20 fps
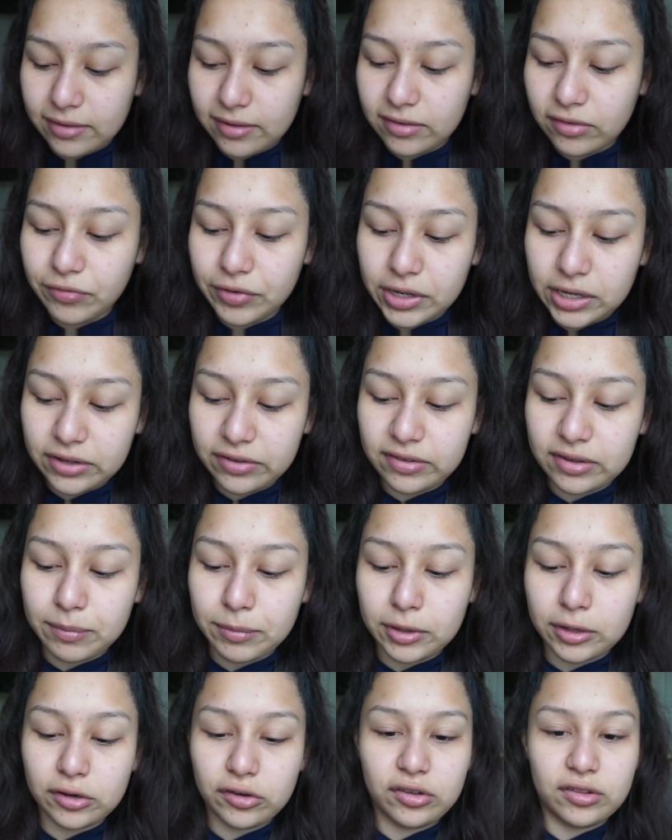this is really
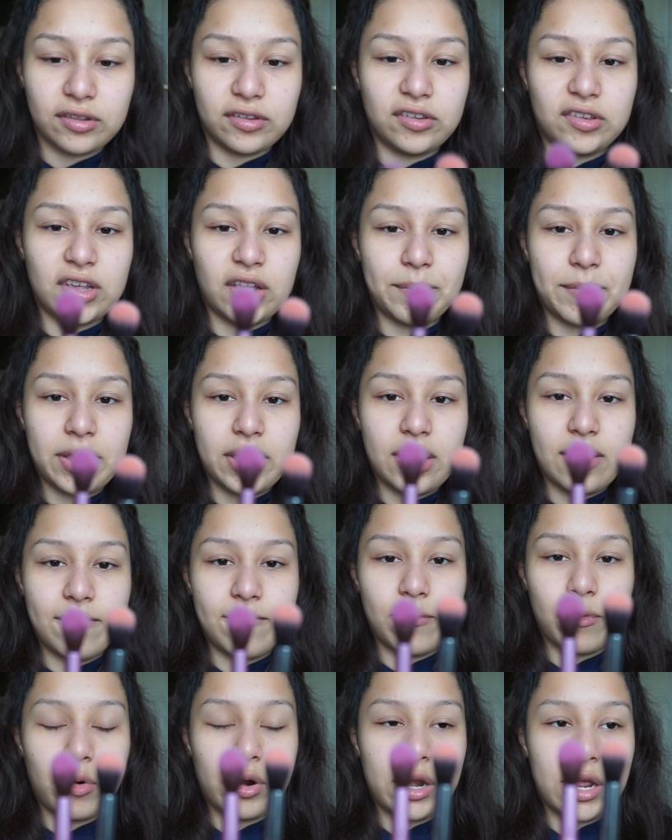similar to the Sigma
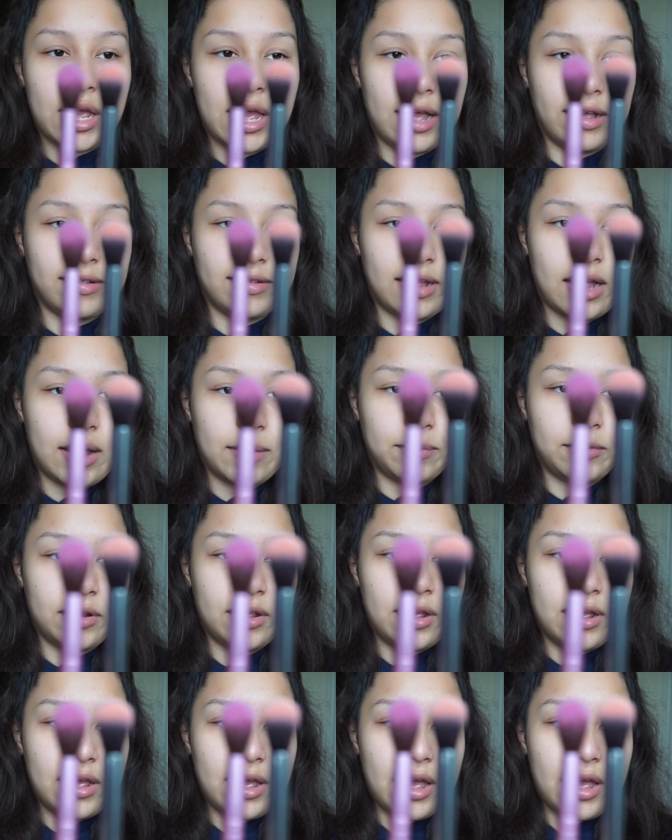E40, except,